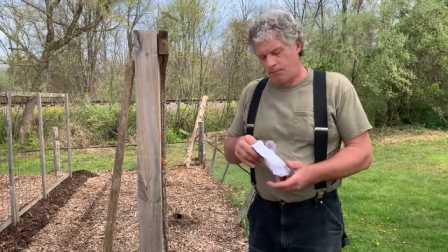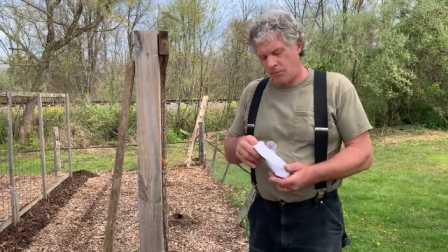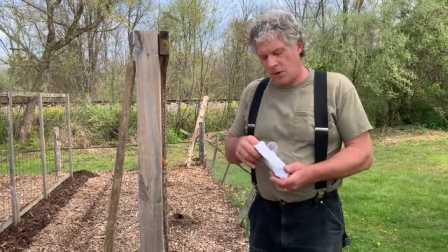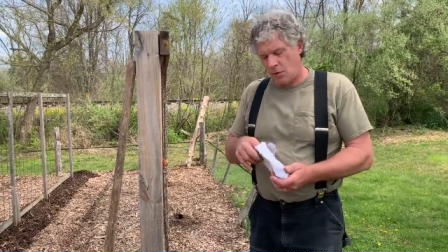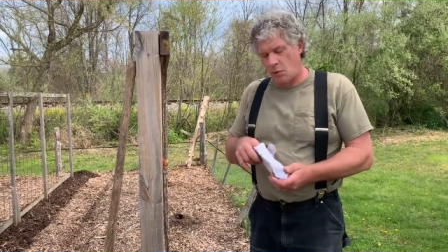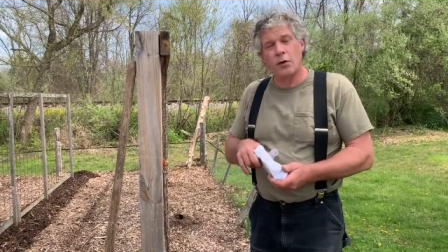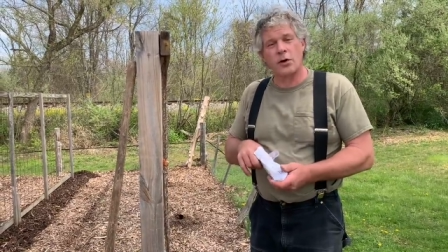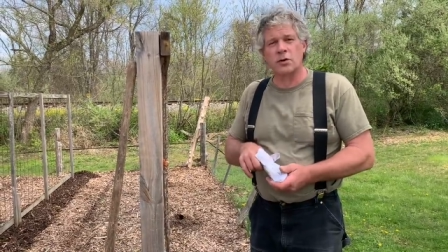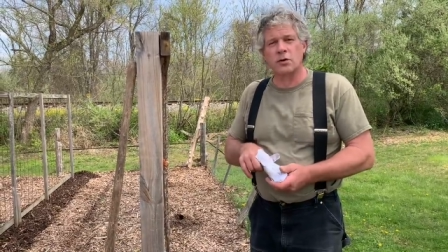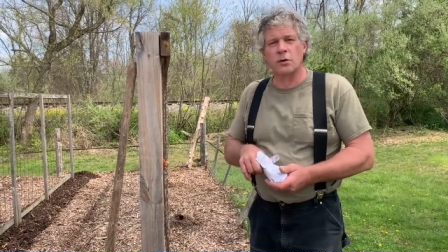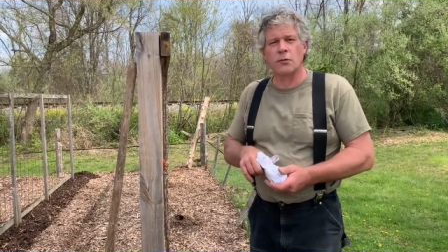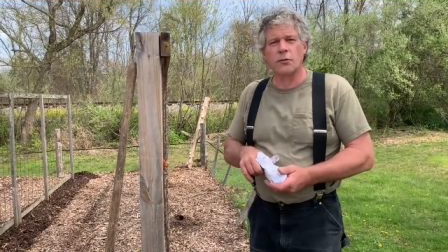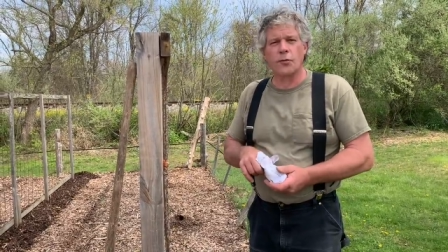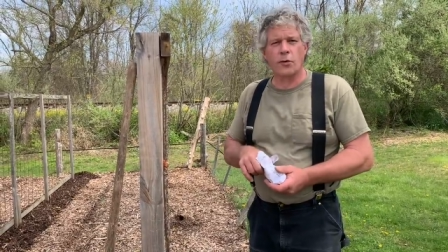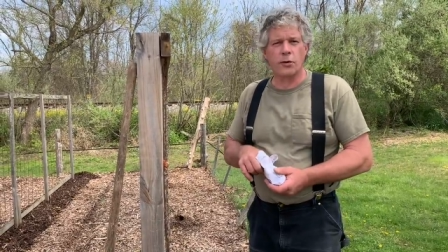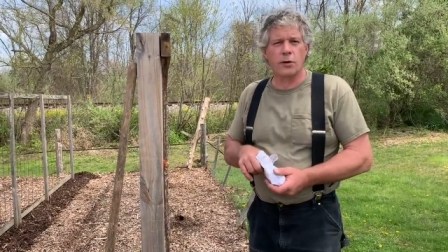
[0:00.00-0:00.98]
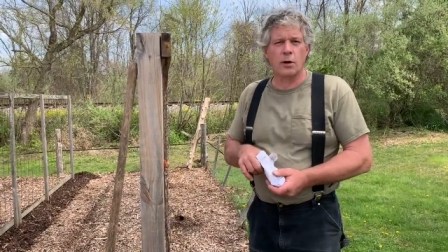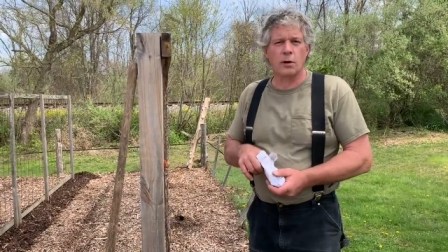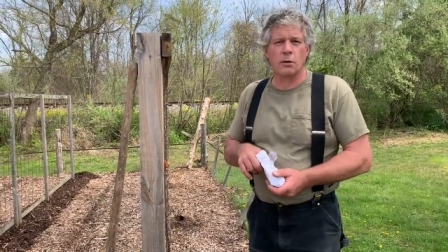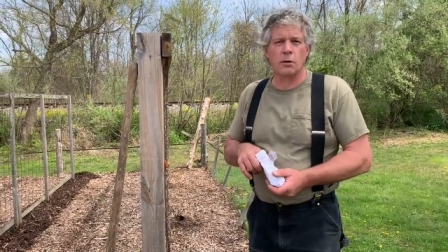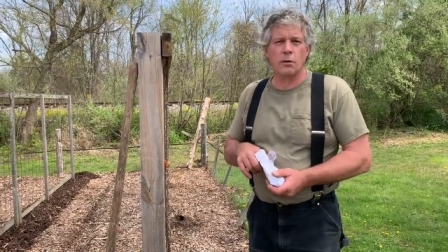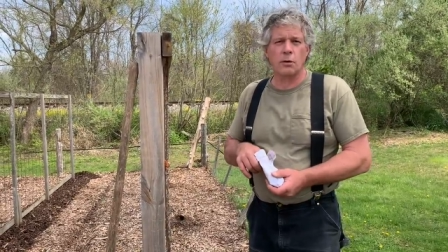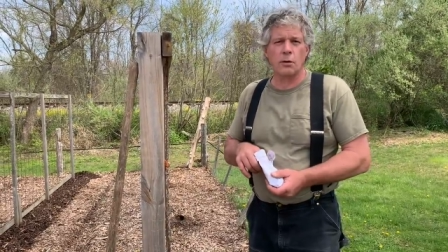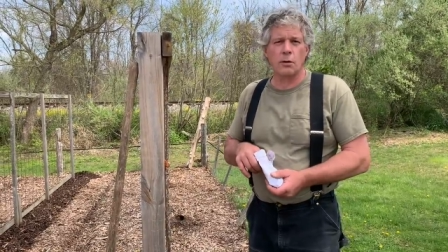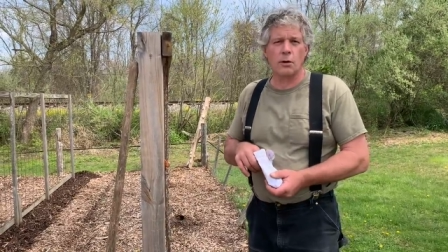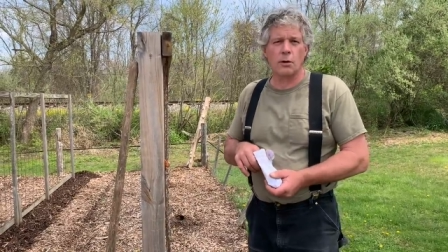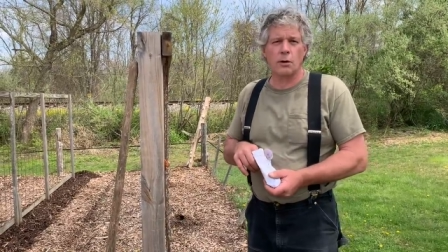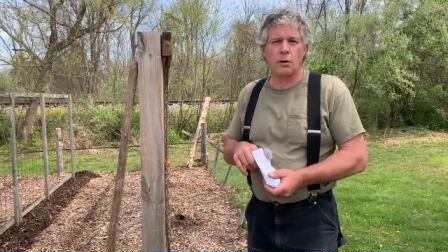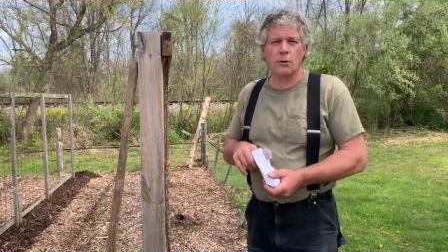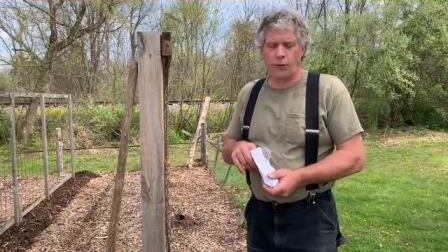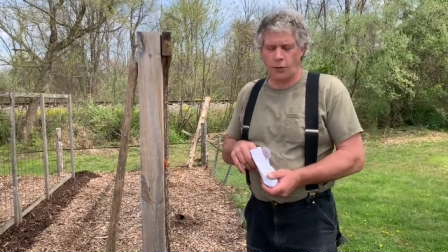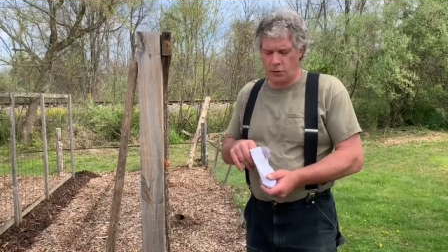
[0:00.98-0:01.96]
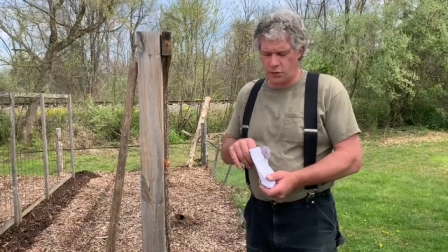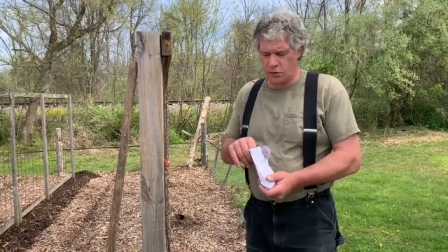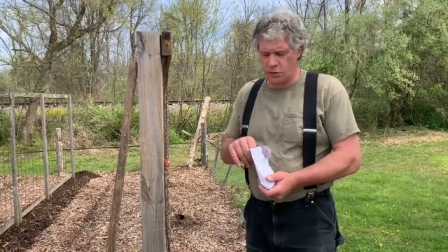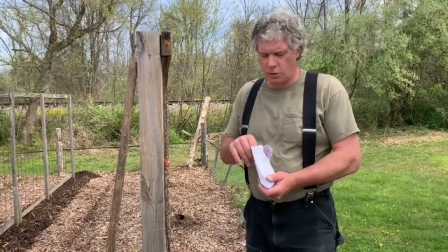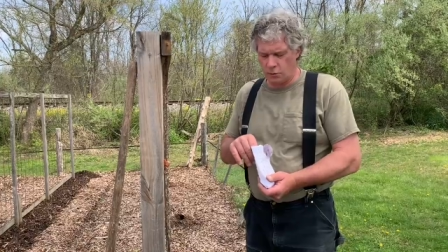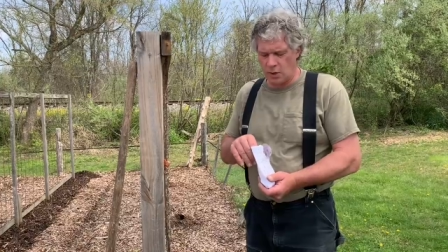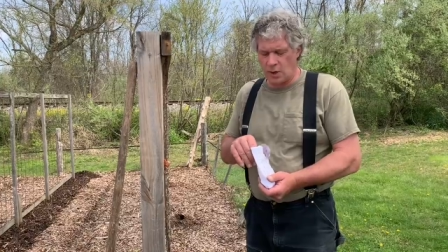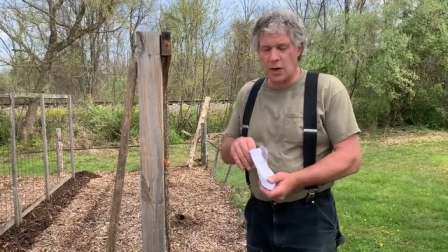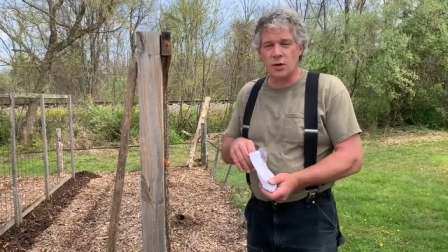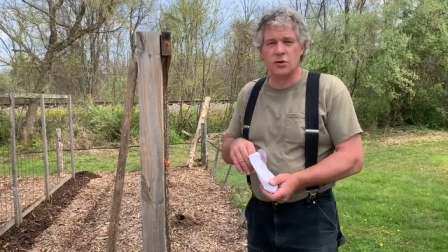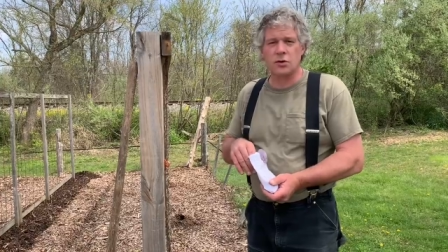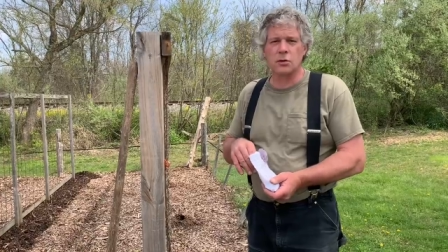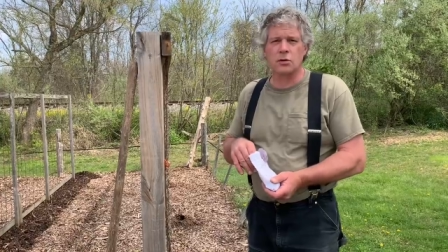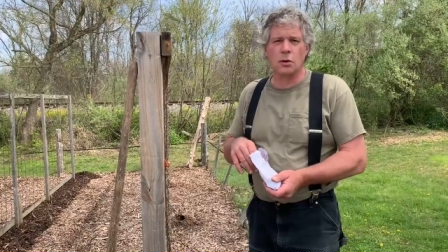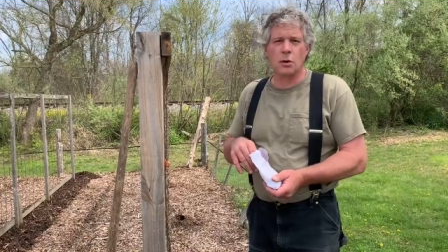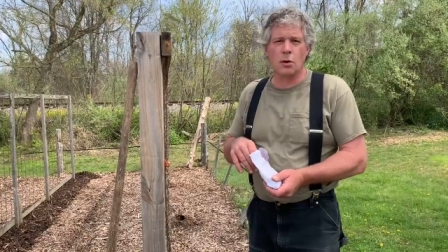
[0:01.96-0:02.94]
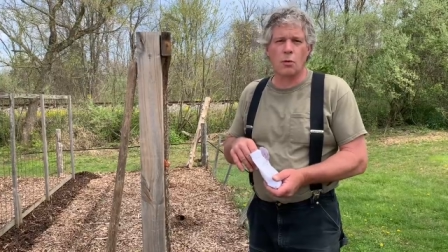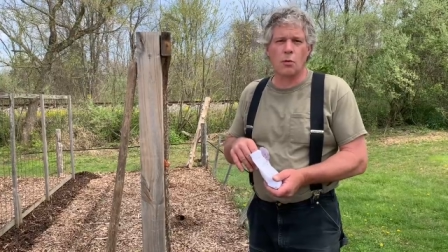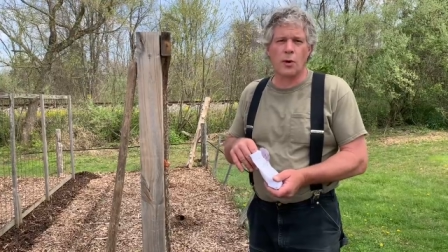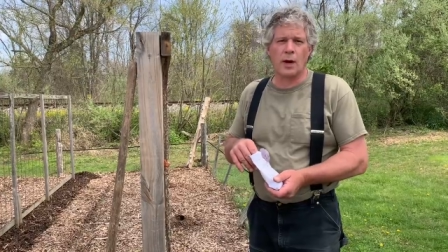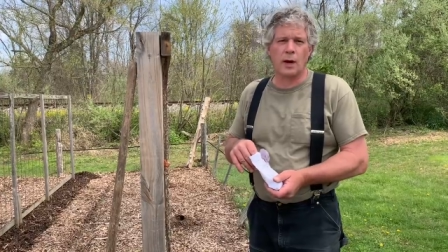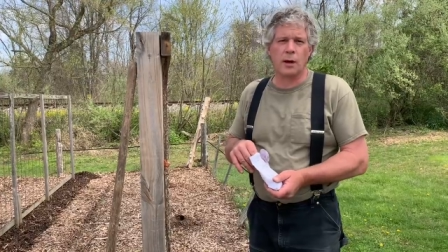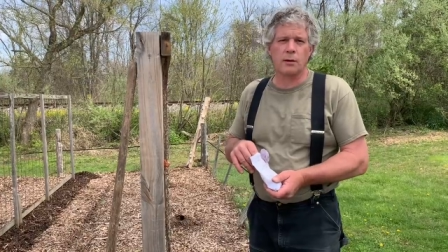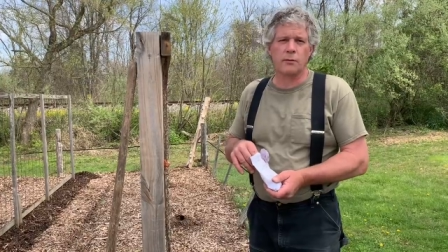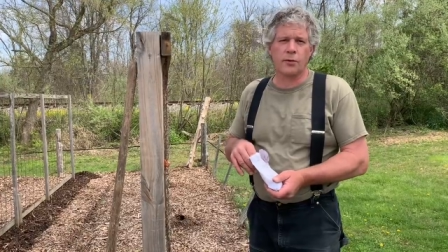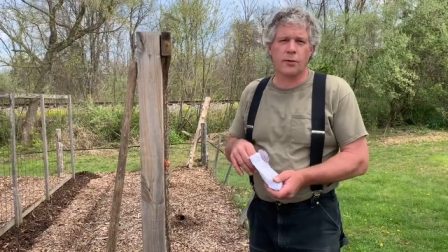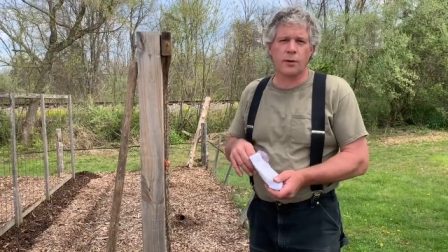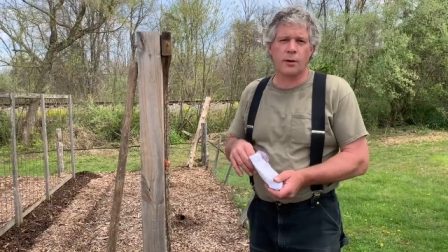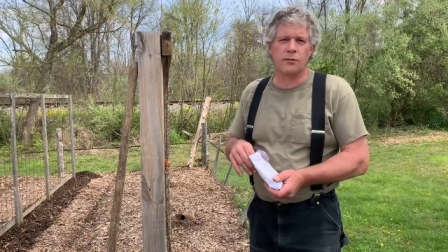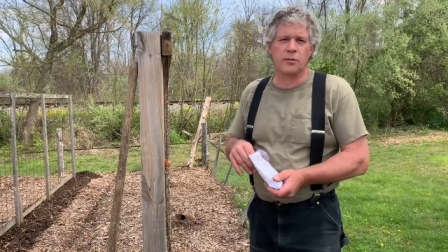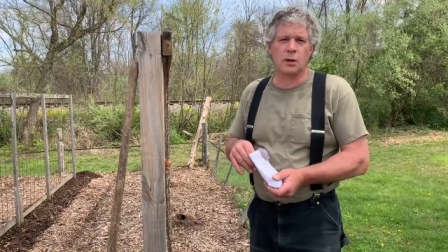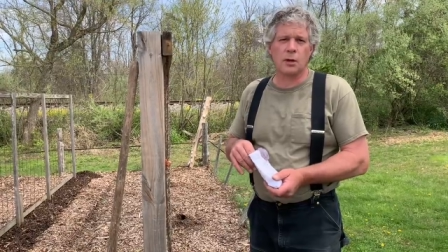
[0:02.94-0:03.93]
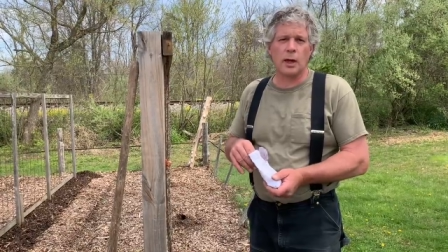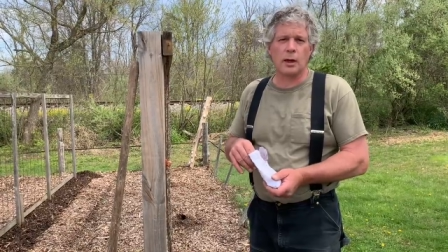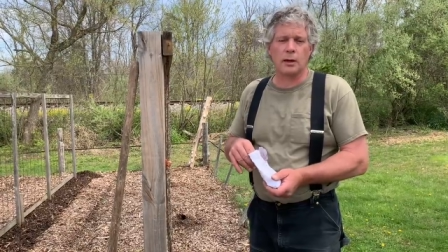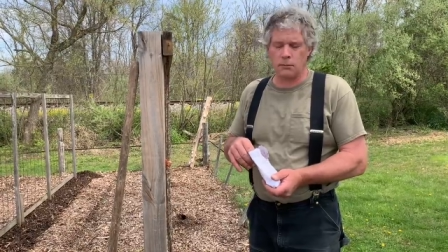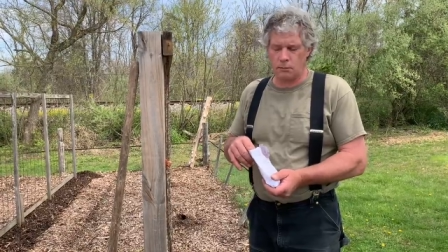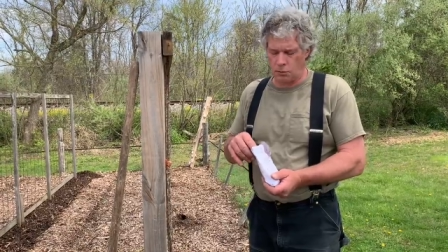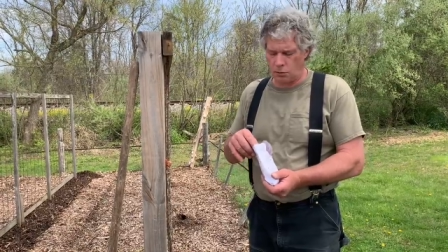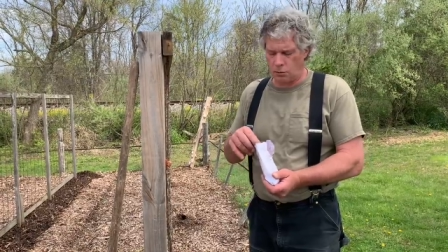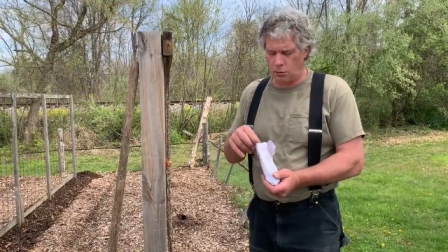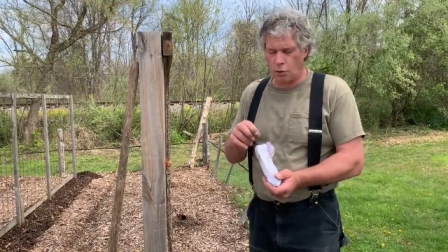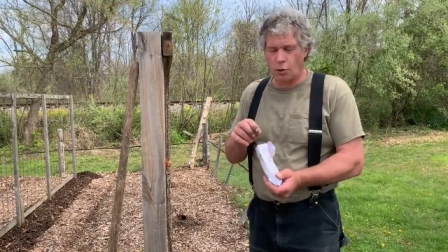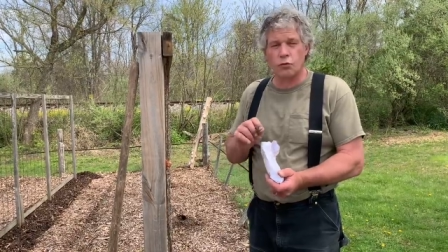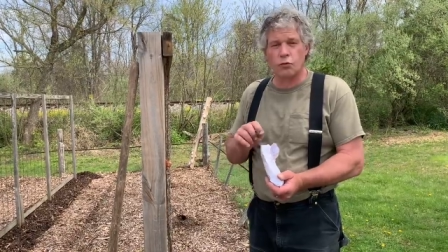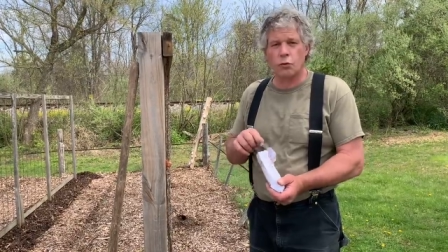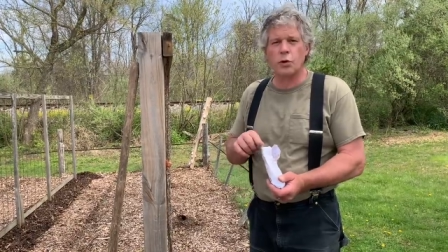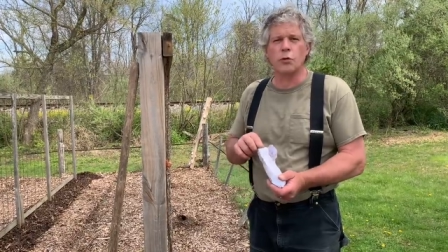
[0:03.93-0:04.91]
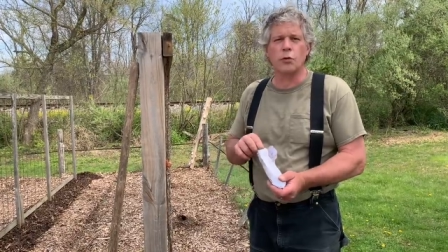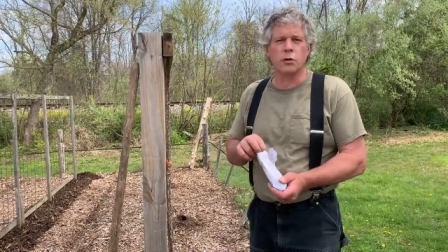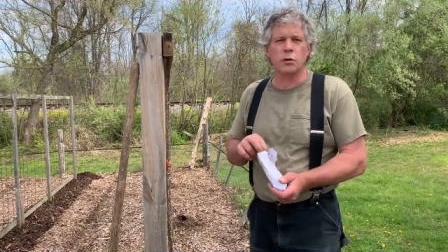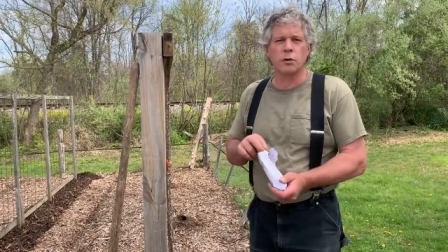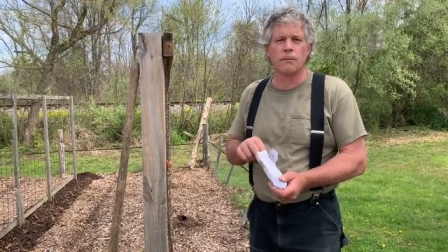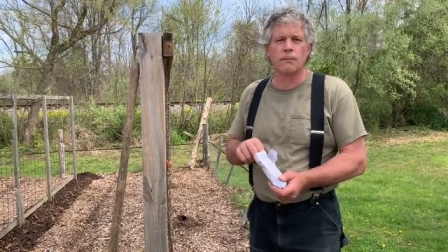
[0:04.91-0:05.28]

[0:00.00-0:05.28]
in order to, for, their, for the germination to go well and for them to get good root.